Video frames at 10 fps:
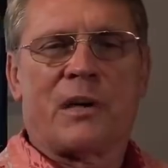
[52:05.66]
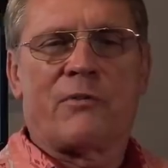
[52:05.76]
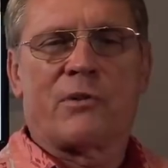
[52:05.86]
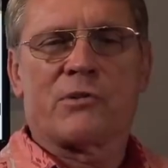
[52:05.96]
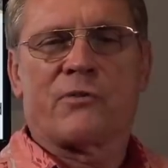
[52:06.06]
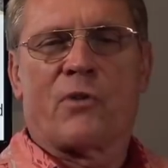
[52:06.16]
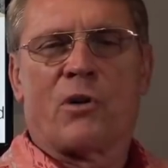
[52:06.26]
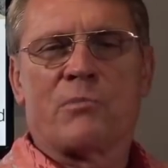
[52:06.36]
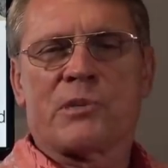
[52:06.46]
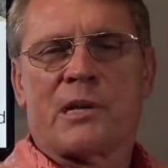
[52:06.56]
diverse
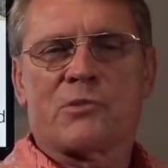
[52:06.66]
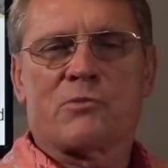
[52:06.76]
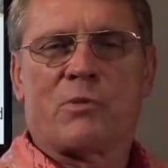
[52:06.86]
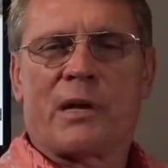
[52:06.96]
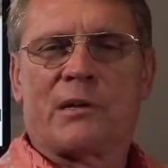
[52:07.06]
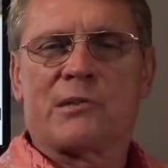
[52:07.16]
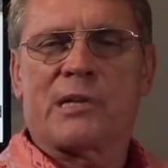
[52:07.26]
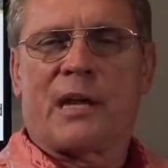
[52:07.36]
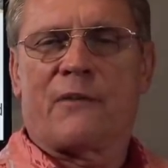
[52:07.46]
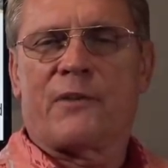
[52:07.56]
forms as
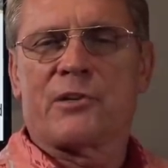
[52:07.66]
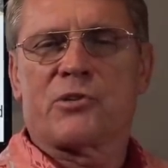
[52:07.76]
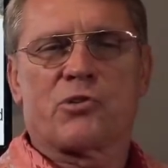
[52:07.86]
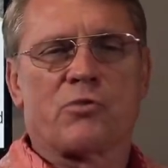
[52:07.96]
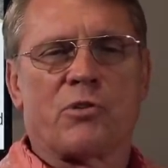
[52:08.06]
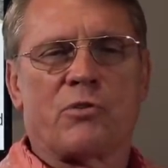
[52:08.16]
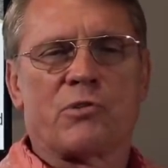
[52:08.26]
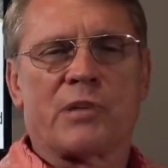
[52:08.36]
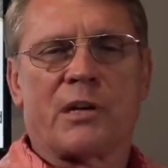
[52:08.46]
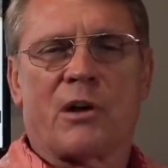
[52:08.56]
whales, elephants,
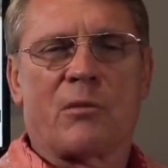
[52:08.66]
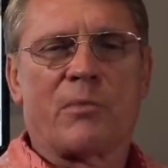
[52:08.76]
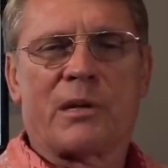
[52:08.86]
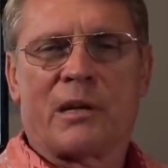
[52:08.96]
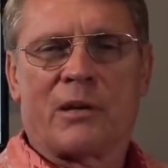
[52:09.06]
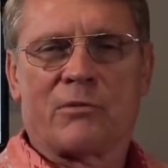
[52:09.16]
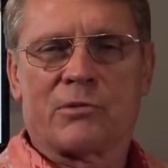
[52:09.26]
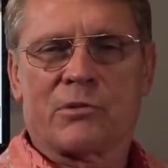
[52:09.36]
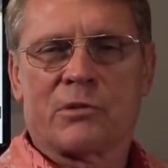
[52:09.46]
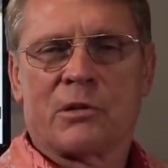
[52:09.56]
shrews, and
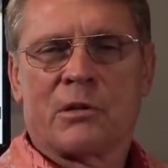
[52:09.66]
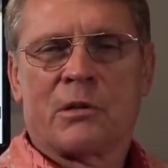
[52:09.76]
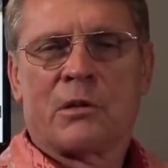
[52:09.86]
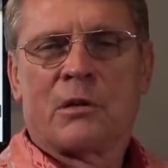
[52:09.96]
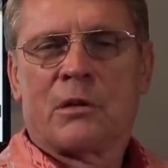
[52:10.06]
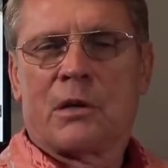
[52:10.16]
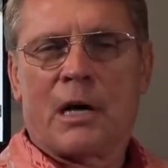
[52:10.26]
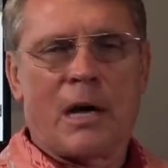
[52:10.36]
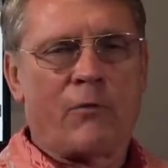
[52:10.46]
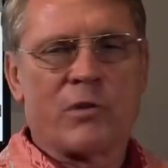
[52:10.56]
armadillos.
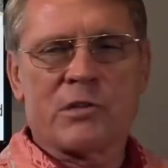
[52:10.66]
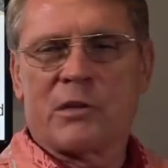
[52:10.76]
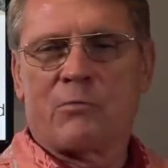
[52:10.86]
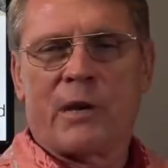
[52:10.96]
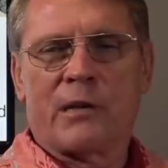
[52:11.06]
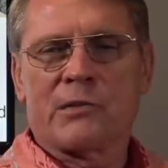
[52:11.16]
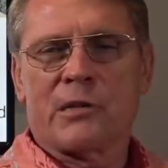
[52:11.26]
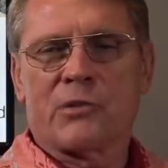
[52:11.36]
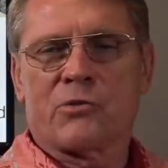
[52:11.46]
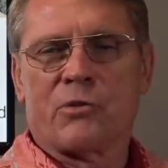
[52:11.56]
Obviously, whales
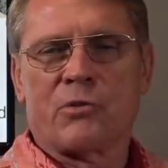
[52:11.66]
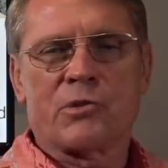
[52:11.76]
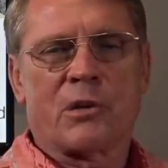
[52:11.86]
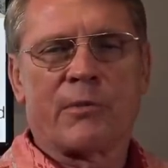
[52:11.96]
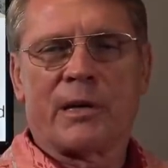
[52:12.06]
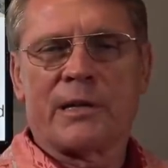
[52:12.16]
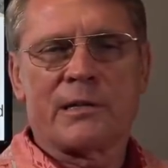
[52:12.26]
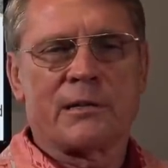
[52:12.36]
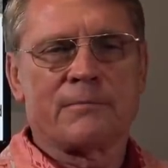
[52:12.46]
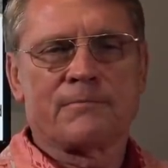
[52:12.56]
and shrews are
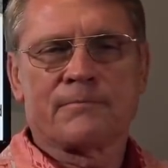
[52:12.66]
related.